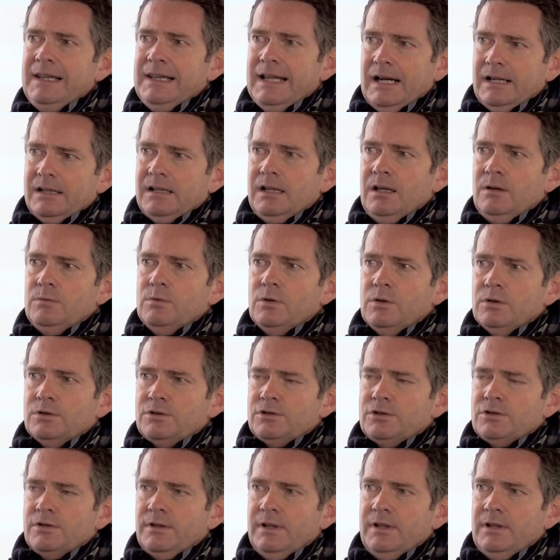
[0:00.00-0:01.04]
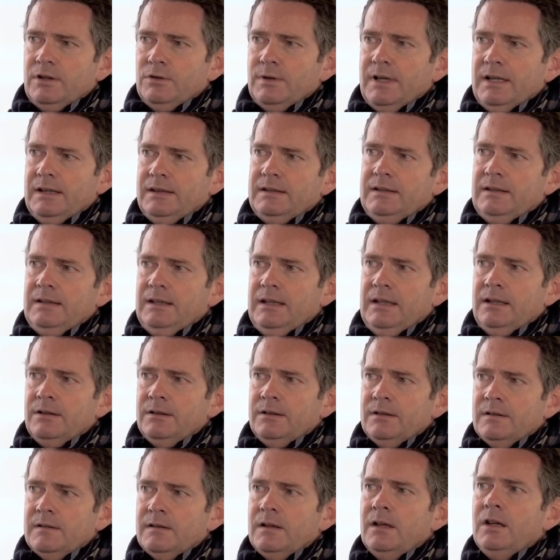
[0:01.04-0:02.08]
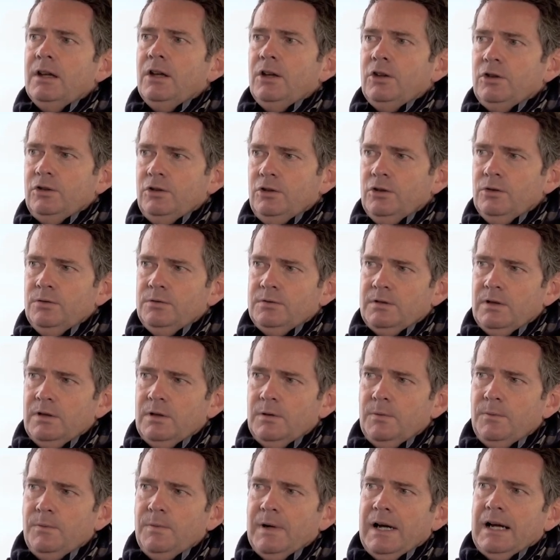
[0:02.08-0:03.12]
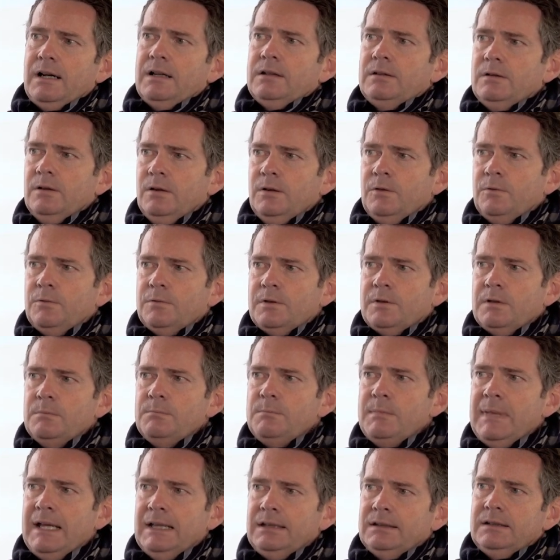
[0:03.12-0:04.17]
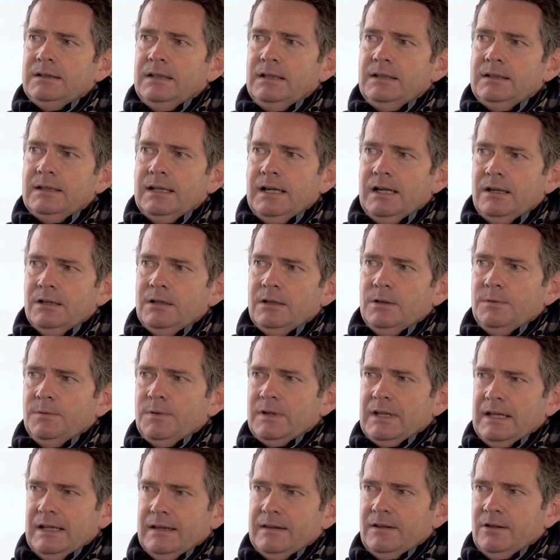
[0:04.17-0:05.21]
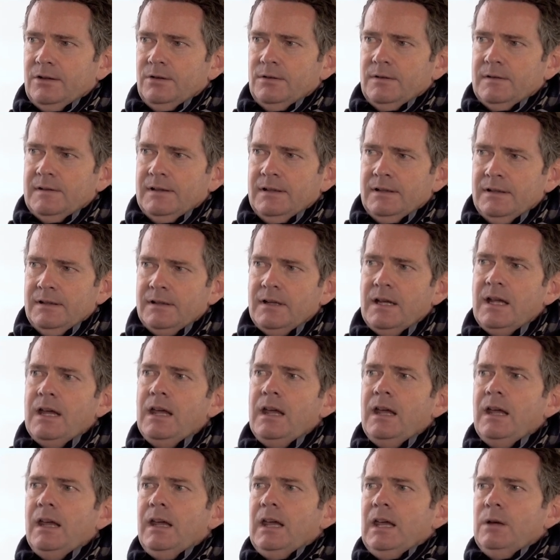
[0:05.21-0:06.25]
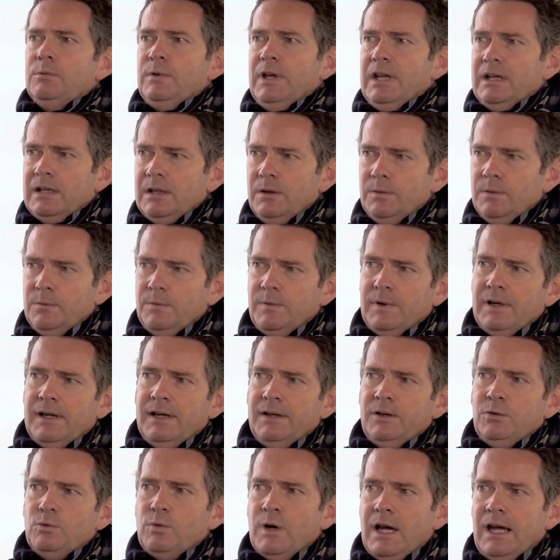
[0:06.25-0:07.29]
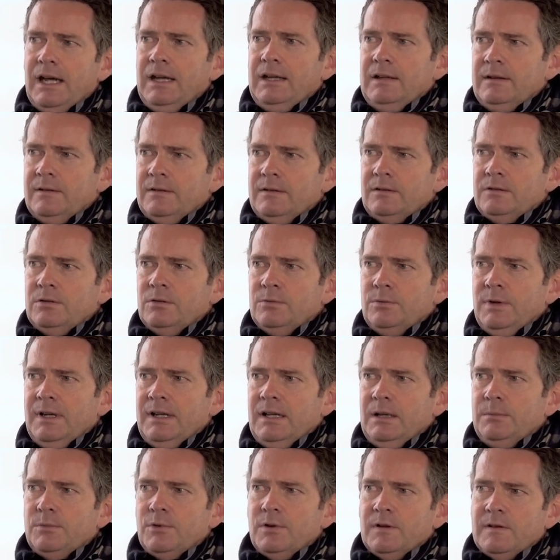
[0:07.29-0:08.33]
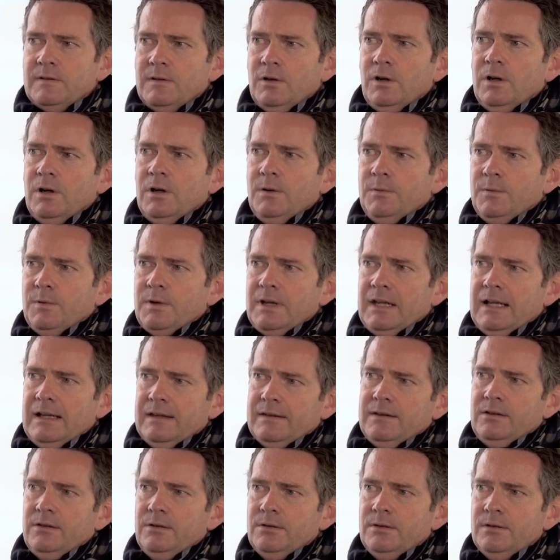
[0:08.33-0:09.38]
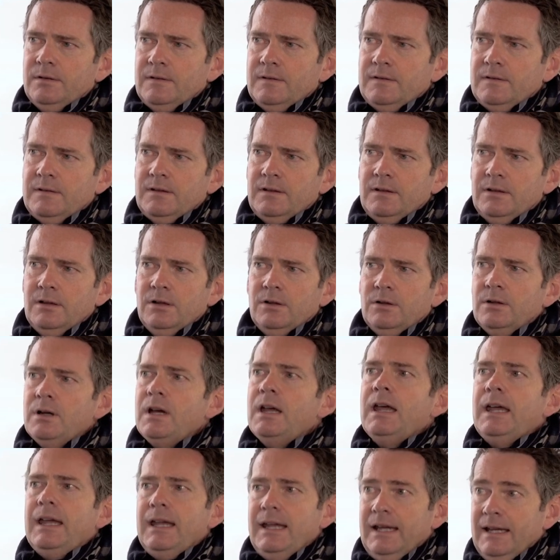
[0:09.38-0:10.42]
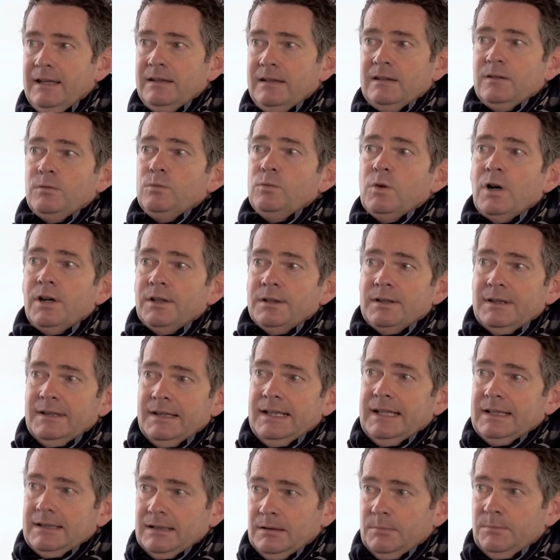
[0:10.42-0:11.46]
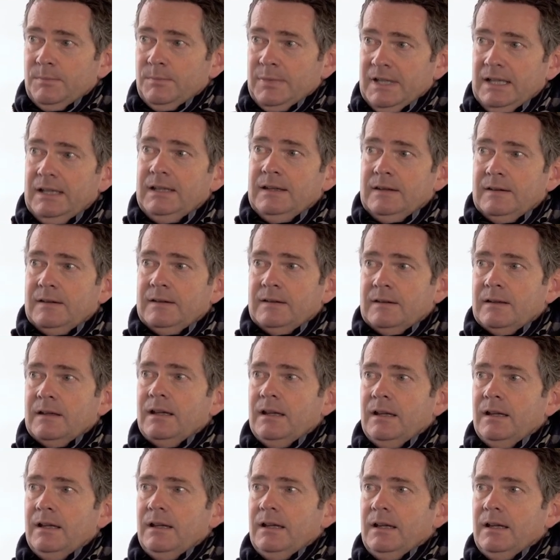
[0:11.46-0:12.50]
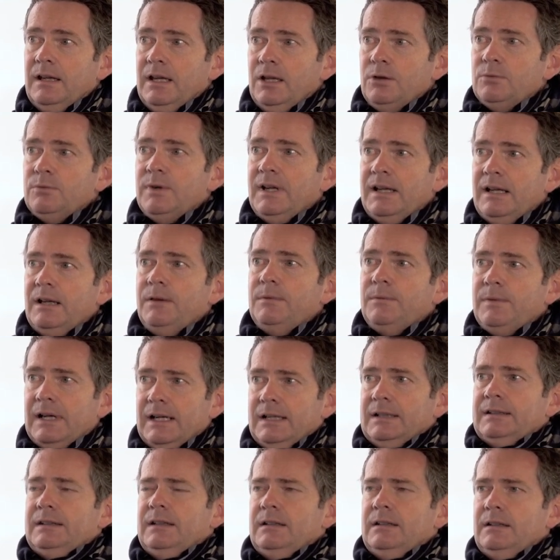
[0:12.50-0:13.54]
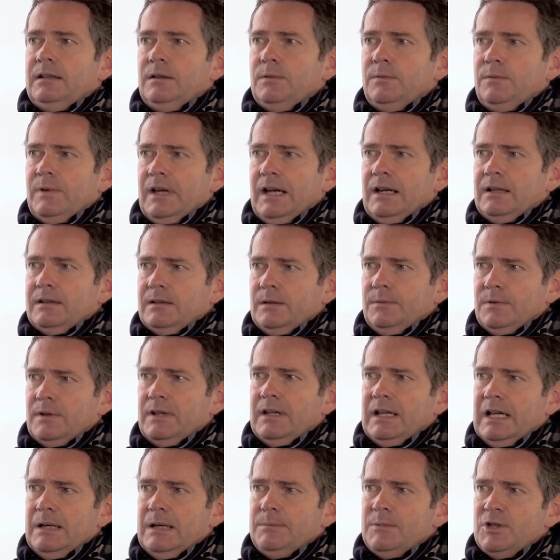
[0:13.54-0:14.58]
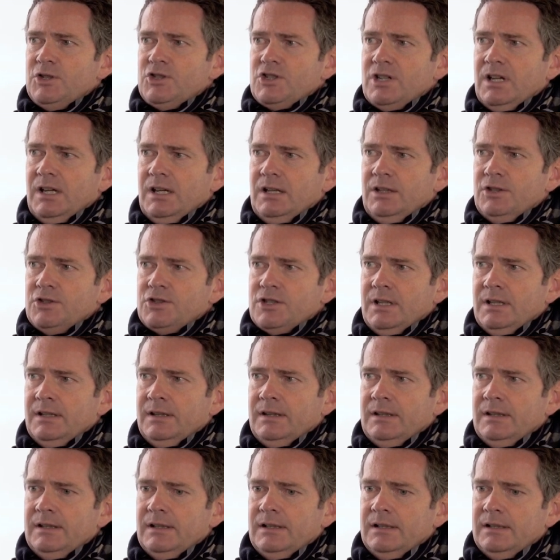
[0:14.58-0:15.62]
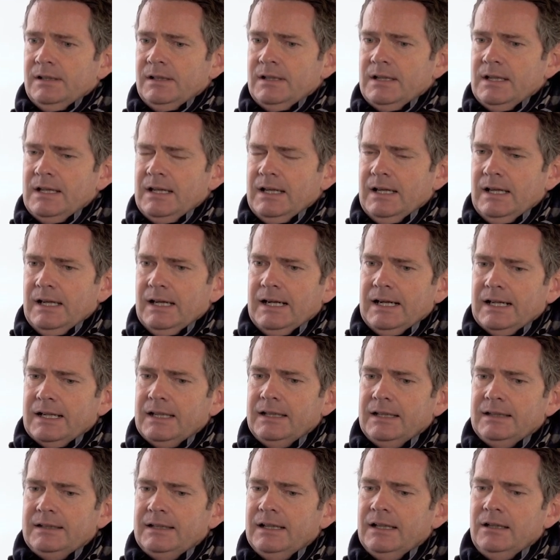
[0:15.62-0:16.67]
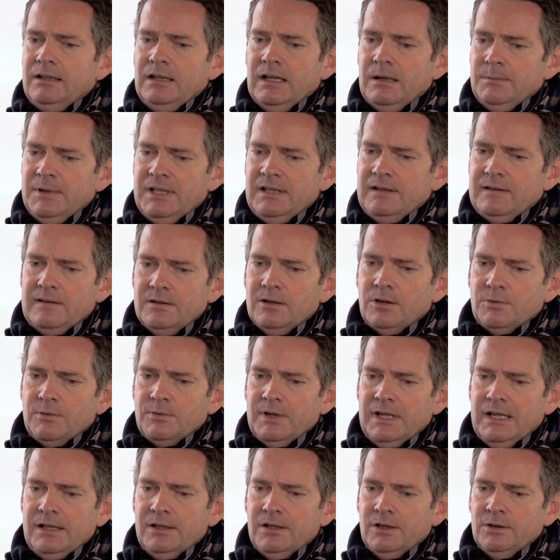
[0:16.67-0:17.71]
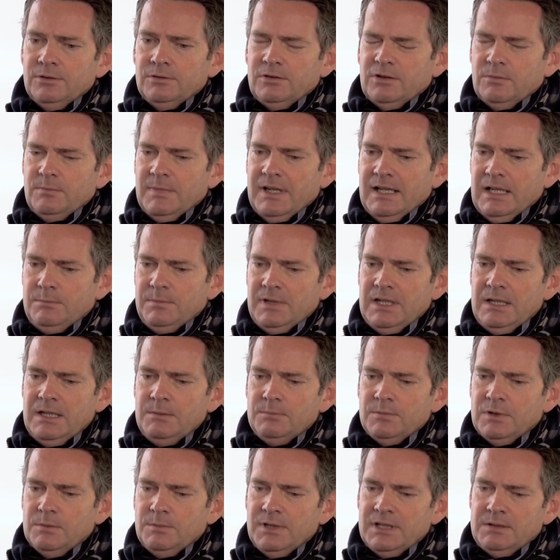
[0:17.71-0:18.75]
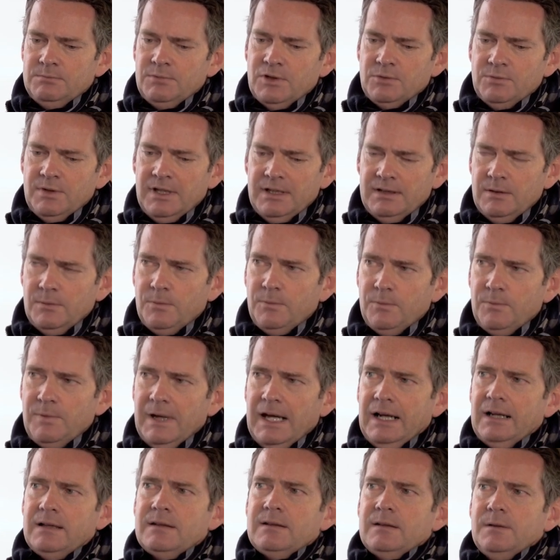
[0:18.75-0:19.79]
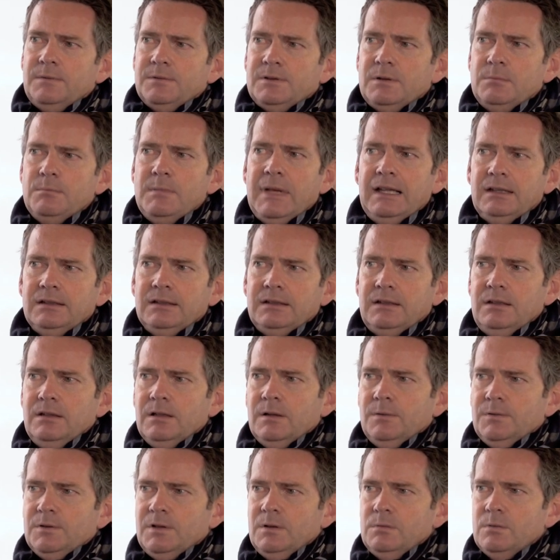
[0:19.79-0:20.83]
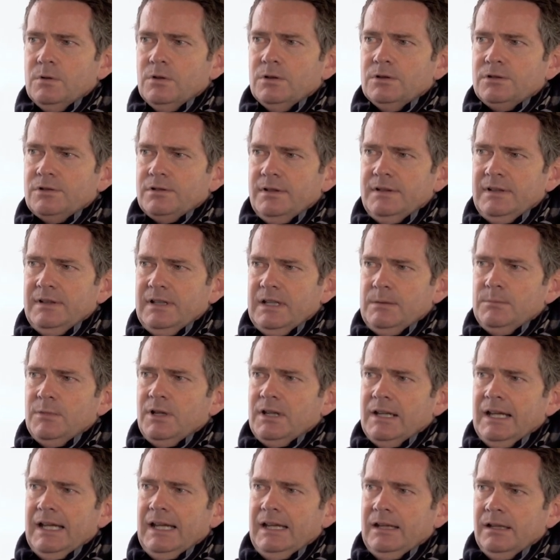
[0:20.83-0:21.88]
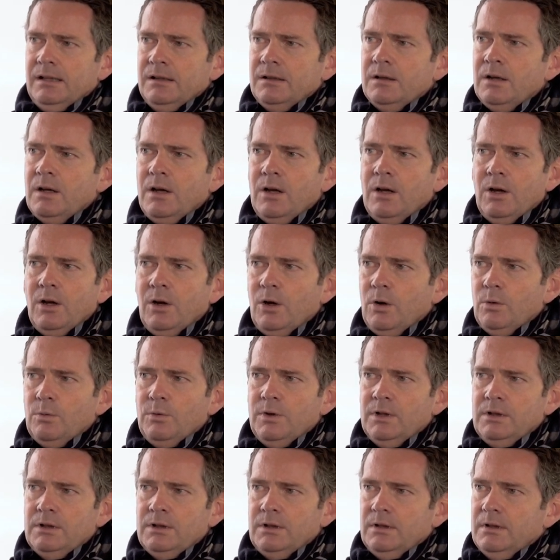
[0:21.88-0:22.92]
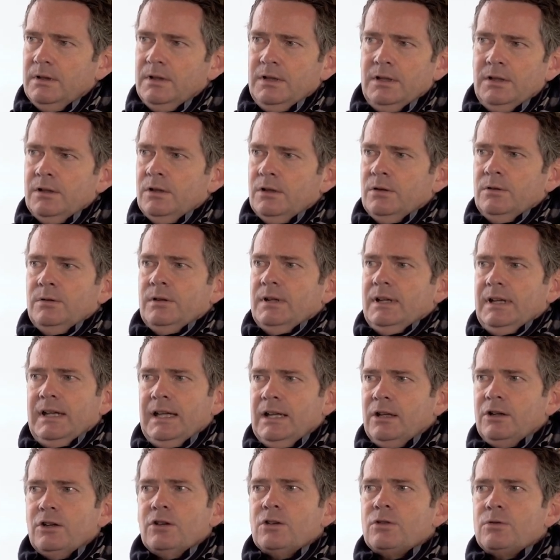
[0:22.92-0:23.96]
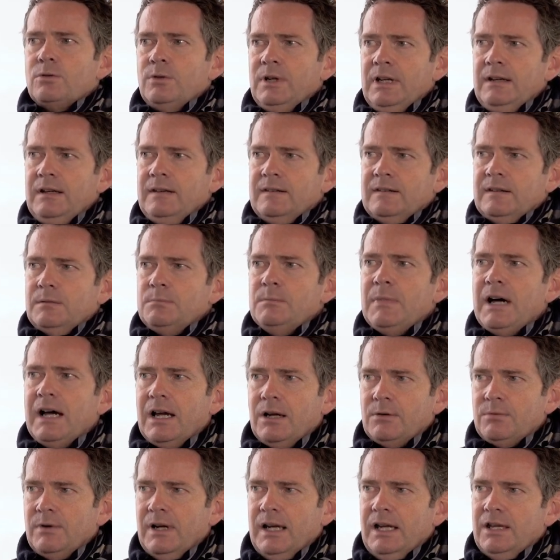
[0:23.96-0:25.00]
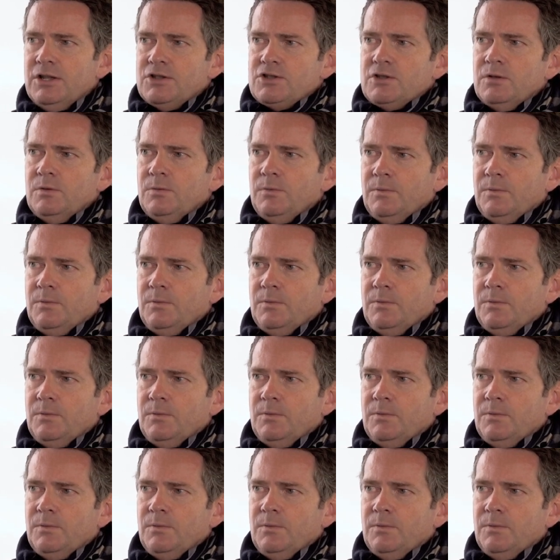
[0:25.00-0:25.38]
lacking water in 20 years due to the fact of the melting down of glaciers. And if we can find ways to really preserve glaciers, you know, it's one little piece in really fighting the effects of climate change. And uh, I can tell you, I mean, this is not really known to many people, but, but really the effects of the melting of the water in the Himalaya will, you know, increase migration